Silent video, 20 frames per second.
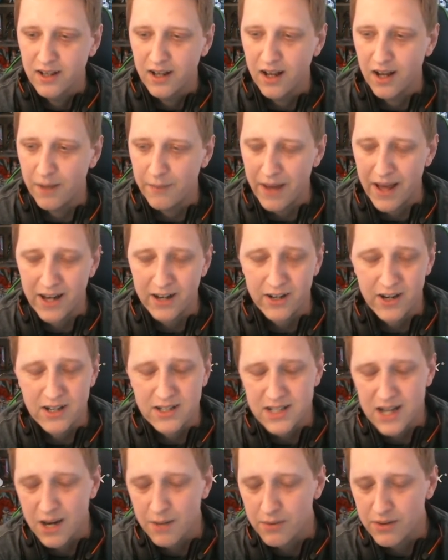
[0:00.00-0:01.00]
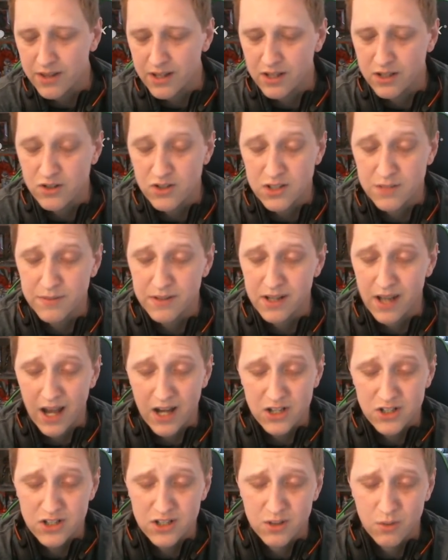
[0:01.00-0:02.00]
I had a great time with it. It used to be
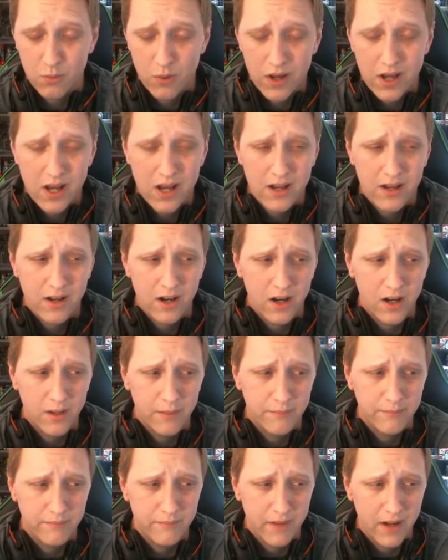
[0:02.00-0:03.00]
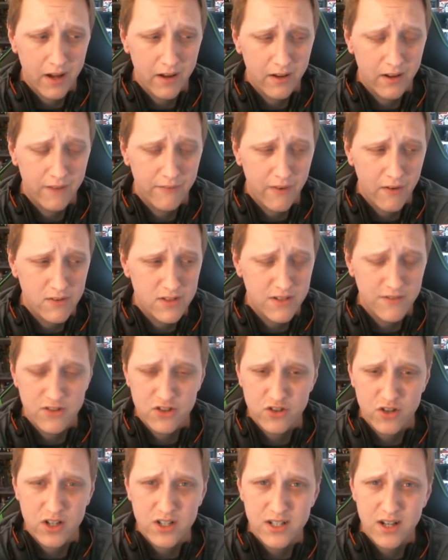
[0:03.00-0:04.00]
actually the way if I was ever
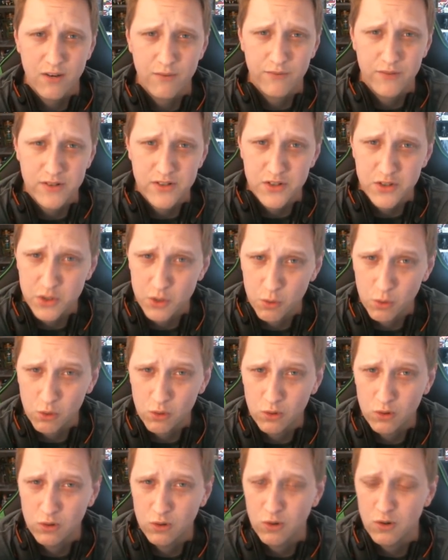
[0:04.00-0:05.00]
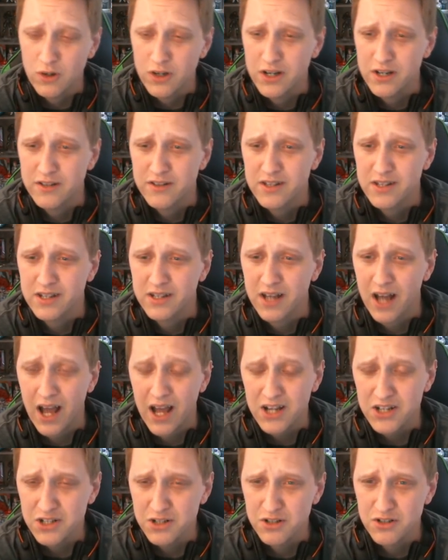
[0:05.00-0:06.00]
stressed out for school or anything, I
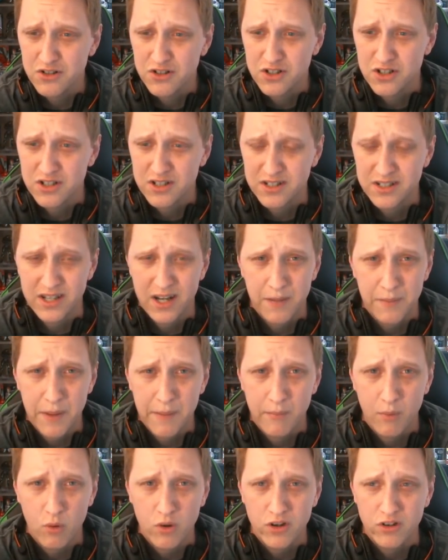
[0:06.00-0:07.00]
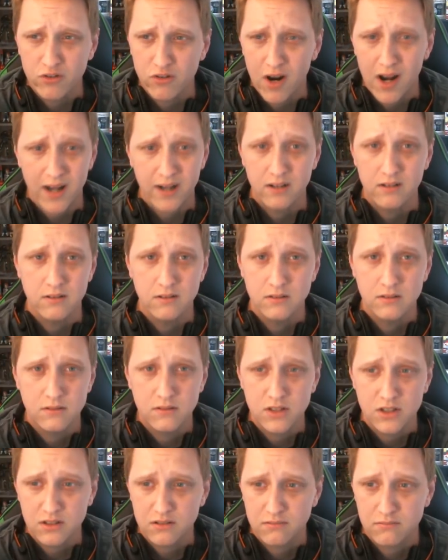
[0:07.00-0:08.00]
actually used to just get on my board and ride.
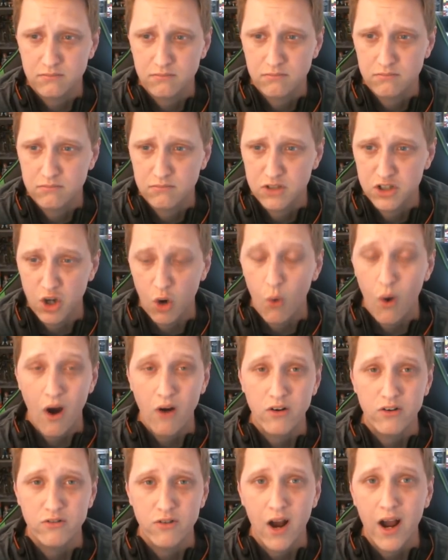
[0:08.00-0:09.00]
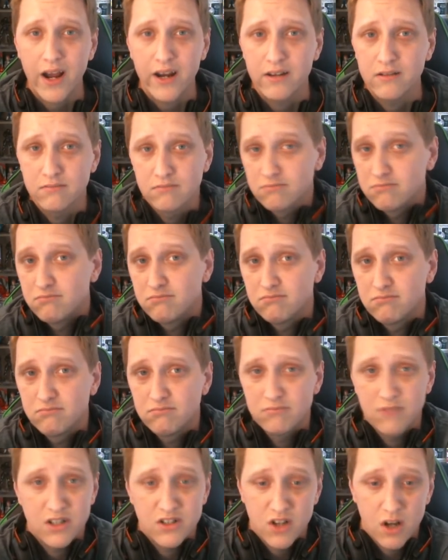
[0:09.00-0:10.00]
Just go out and ride.
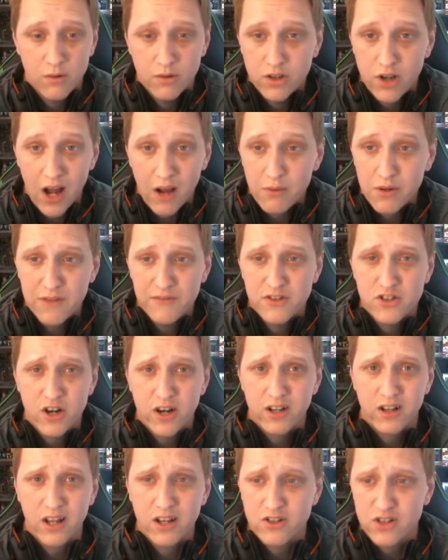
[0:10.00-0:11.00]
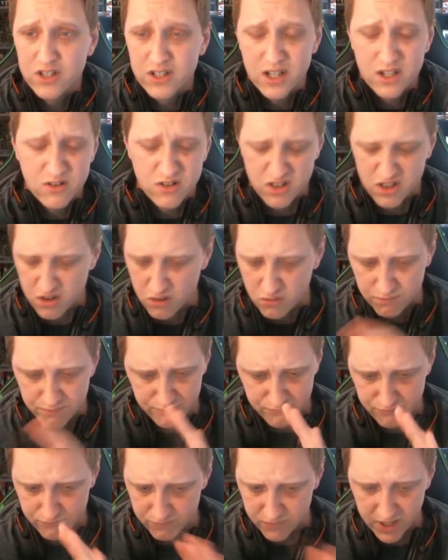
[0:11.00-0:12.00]
That's all I would do. I wouldn't even try to land tricks. I'd just go
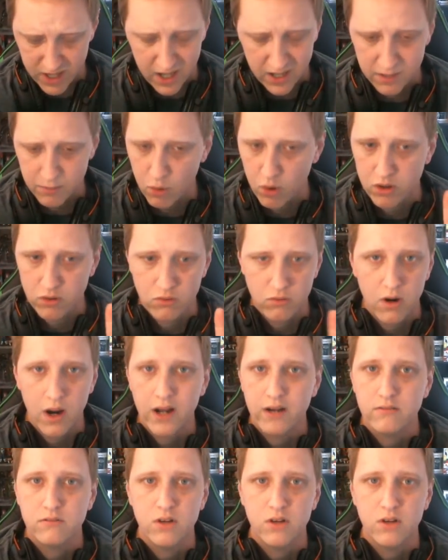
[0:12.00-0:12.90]
get on the board and ride.